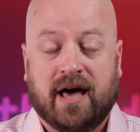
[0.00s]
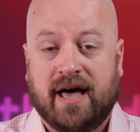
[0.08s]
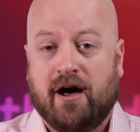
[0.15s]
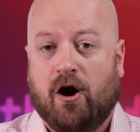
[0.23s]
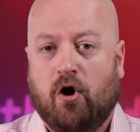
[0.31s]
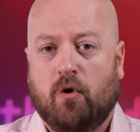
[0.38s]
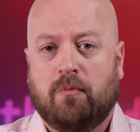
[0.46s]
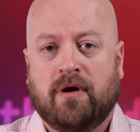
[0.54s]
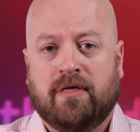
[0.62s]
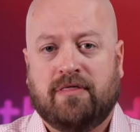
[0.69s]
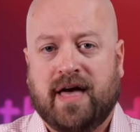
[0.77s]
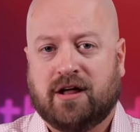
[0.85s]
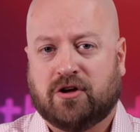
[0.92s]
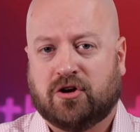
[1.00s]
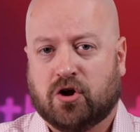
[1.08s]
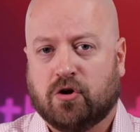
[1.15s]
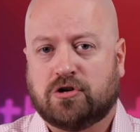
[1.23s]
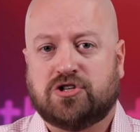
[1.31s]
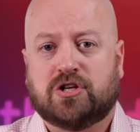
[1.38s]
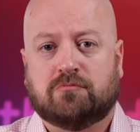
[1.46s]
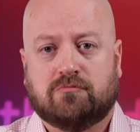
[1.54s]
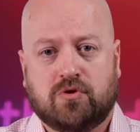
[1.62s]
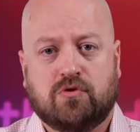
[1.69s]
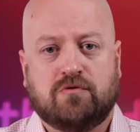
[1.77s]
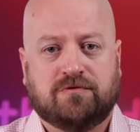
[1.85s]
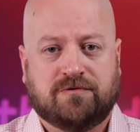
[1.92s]
I hope that encourages you to
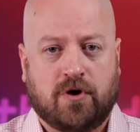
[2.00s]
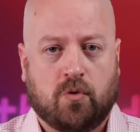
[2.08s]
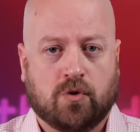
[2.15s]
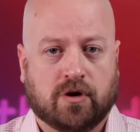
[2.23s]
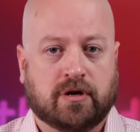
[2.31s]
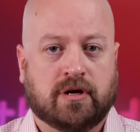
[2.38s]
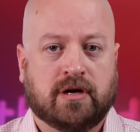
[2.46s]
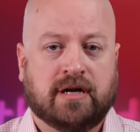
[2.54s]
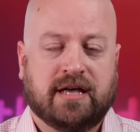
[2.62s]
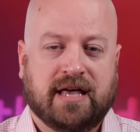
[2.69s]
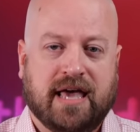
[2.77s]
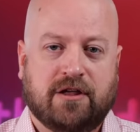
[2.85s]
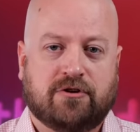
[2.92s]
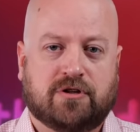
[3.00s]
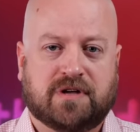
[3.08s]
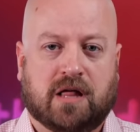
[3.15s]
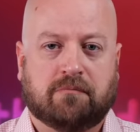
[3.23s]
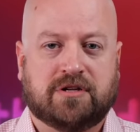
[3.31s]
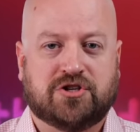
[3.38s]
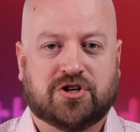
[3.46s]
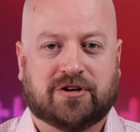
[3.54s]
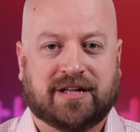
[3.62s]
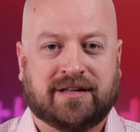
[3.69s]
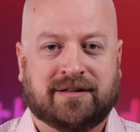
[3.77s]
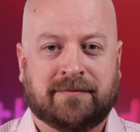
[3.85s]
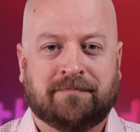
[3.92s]
move forward in your development
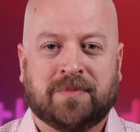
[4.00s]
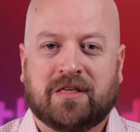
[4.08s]
journey.